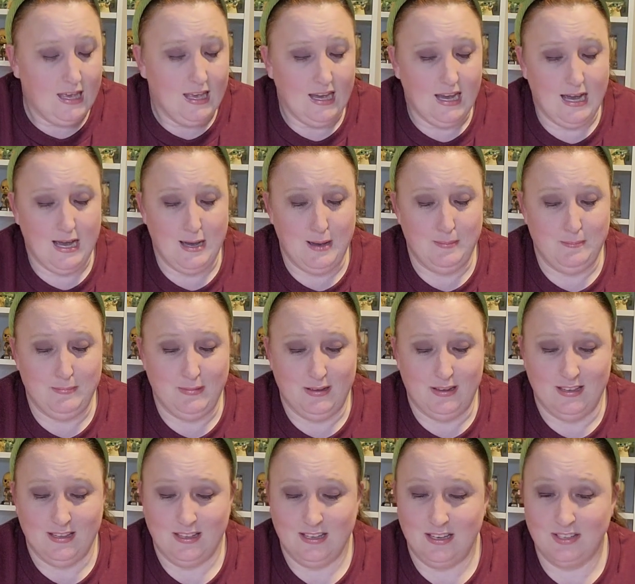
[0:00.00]

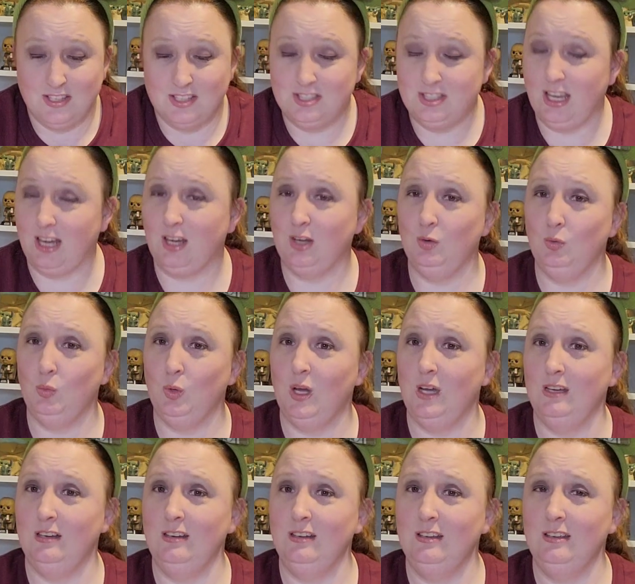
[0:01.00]
The second
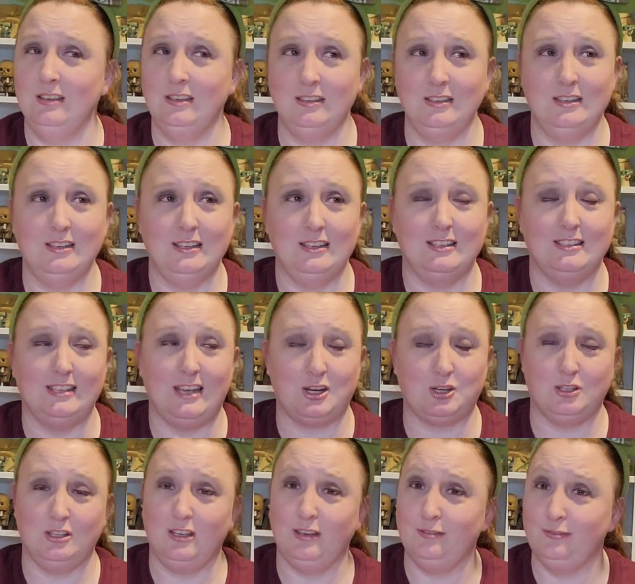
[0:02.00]
one is
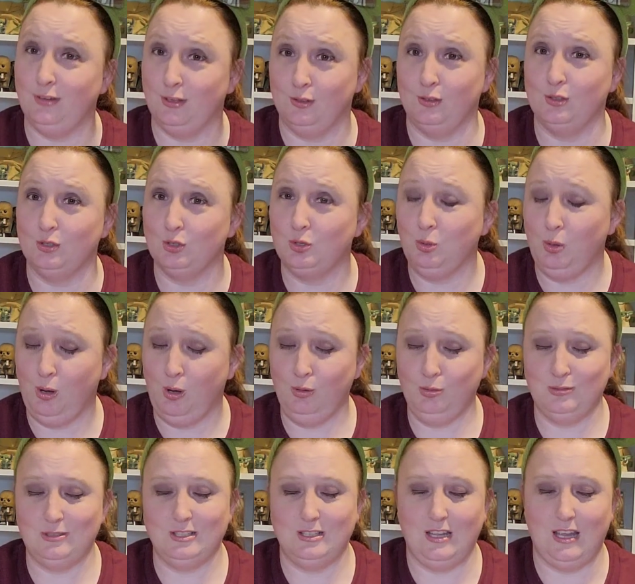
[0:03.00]
actually a villain
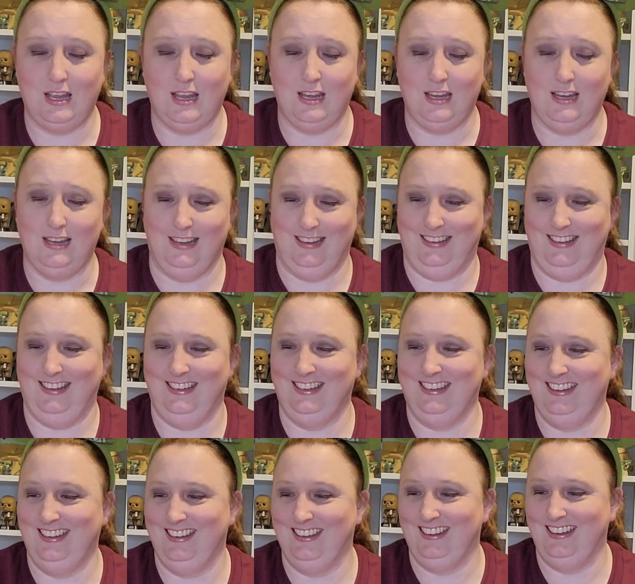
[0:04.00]
quote,
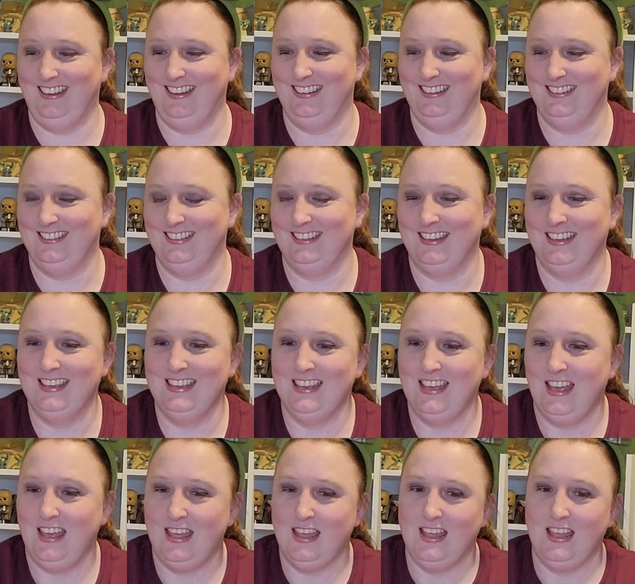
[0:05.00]
and
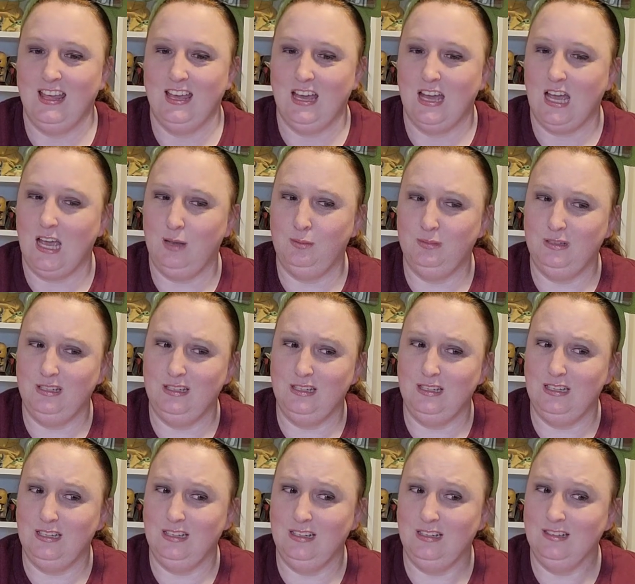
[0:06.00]
I
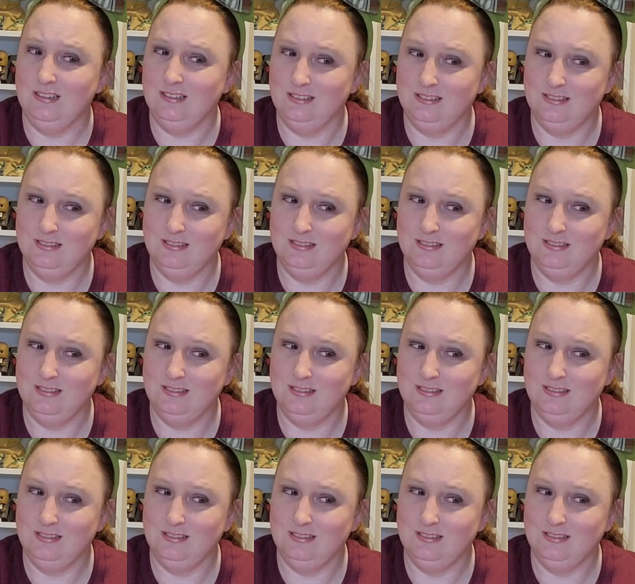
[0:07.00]
mean,